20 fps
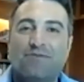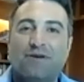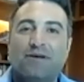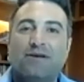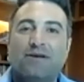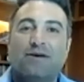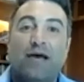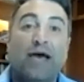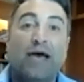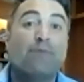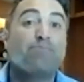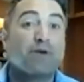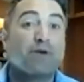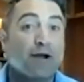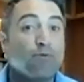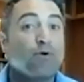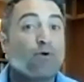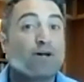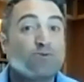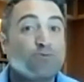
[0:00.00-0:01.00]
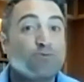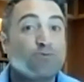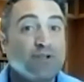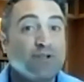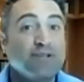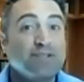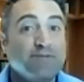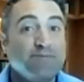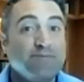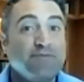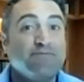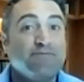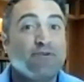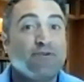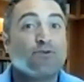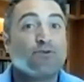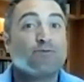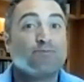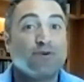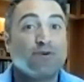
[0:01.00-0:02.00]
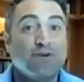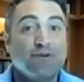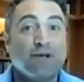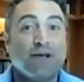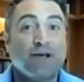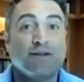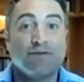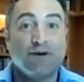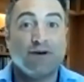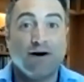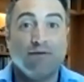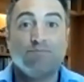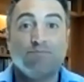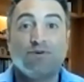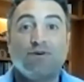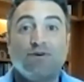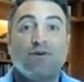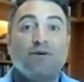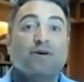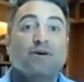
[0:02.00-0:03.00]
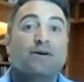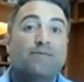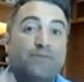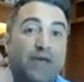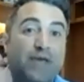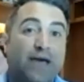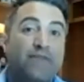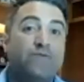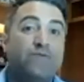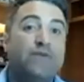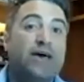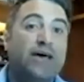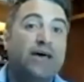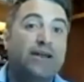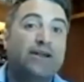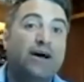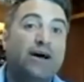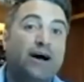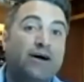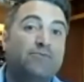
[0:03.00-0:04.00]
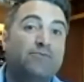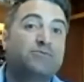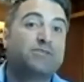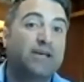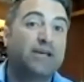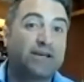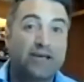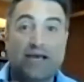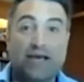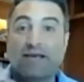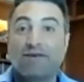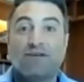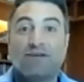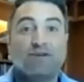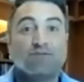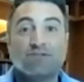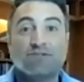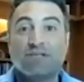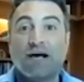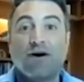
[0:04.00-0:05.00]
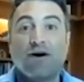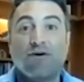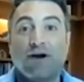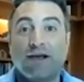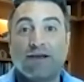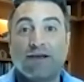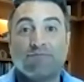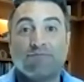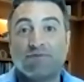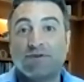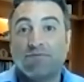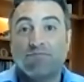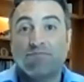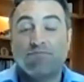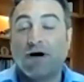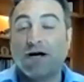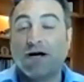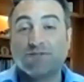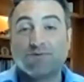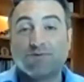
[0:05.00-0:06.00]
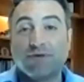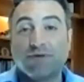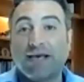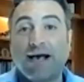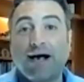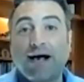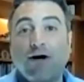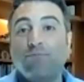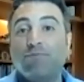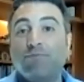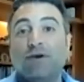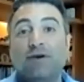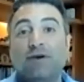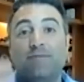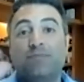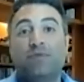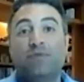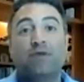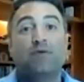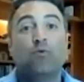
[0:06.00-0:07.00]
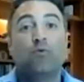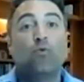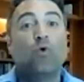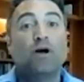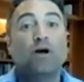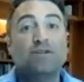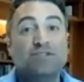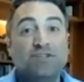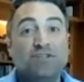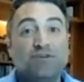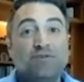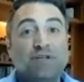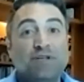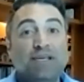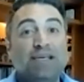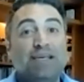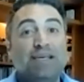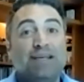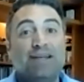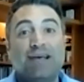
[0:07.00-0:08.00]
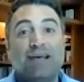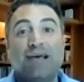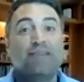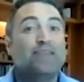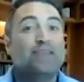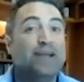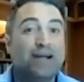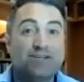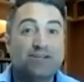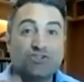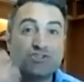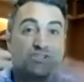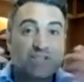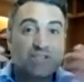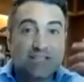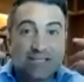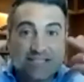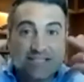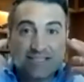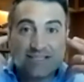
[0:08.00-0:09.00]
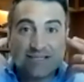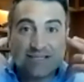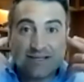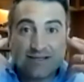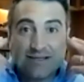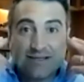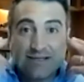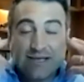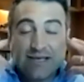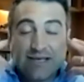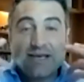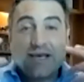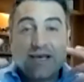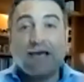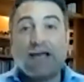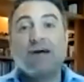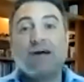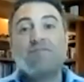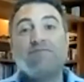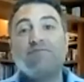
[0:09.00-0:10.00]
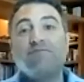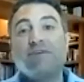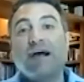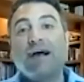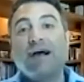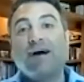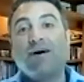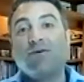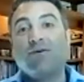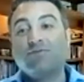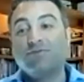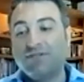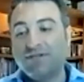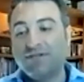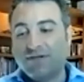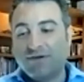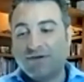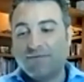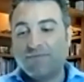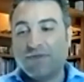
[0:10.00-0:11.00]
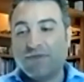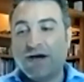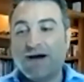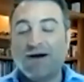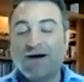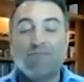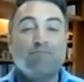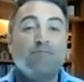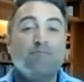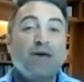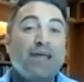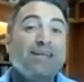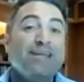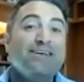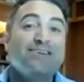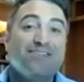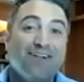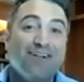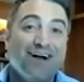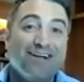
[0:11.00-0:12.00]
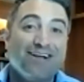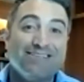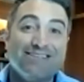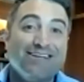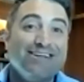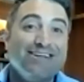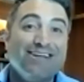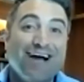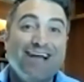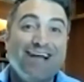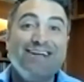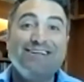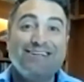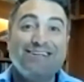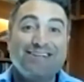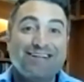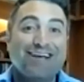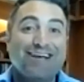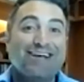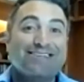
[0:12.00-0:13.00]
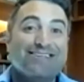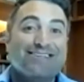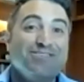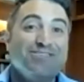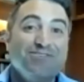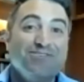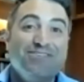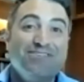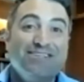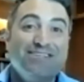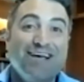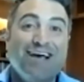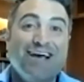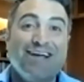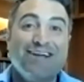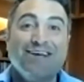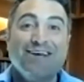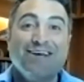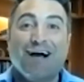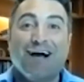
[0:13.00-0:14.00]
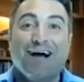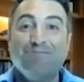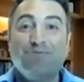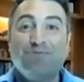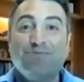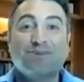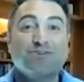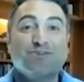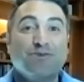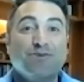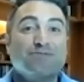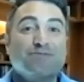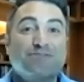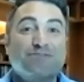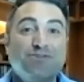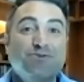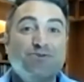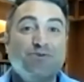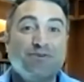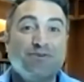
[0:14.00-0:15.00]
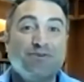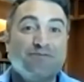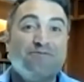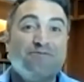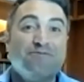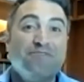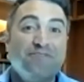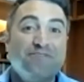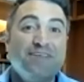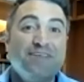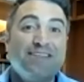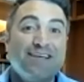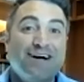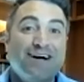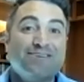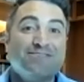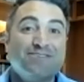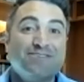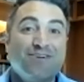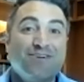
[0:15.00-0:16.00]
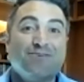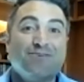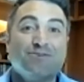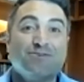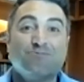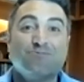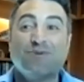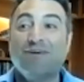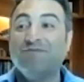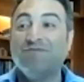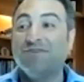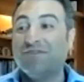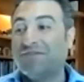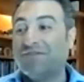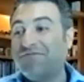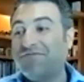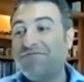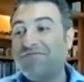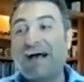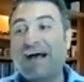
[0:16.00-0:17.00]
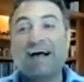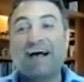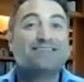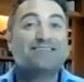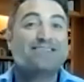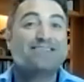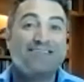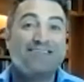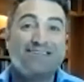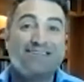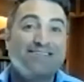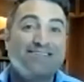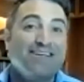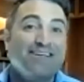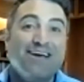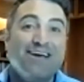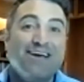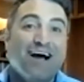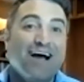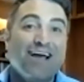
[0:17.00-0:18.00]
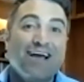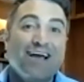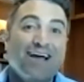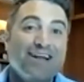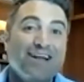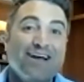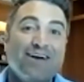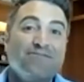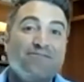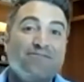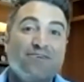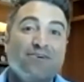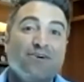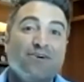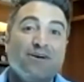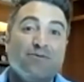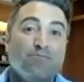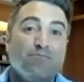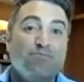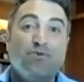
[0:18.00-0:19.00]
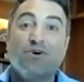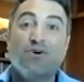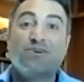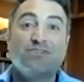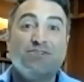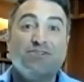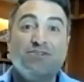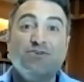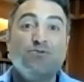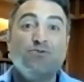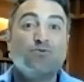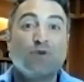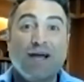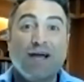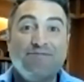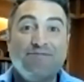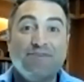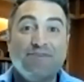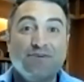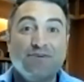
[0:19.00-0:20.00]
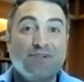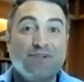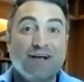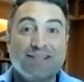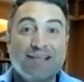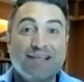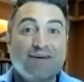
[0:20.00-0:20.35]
but I was willing to be vulnerable and humble. And then I was like, hey, here's how I can possibly help. What do you need? And then I just listened, and I found many clients. In 90 days, as you said, I booked over $250,000 in revenue, the fastest I had ever booked new revenue like that,